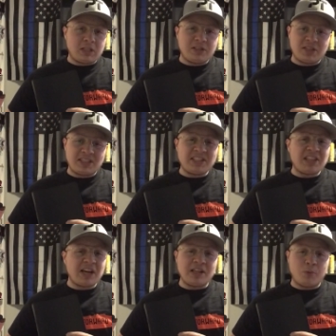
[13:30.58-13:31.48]
to
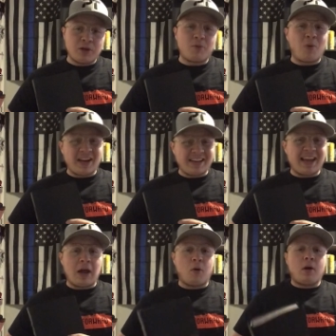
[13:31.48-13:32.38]
study with right
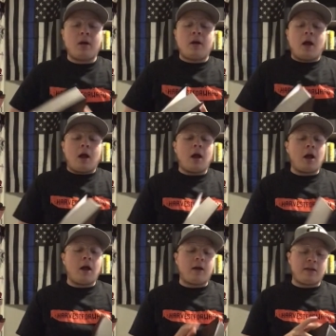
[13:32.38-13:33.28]
now.
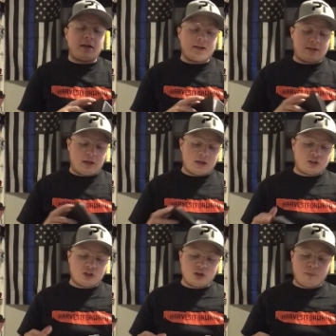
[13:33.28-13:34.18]
It's
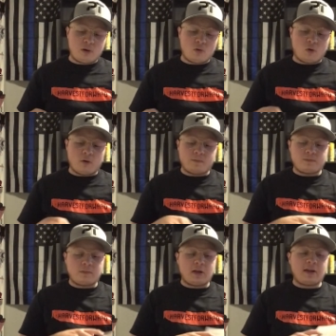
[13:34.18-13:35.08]
super cool.
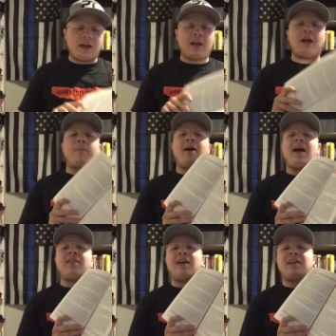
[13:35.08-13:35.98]
Again, I'm
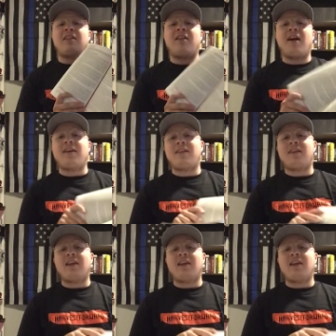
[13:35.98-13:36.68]
highlighting a lot in it.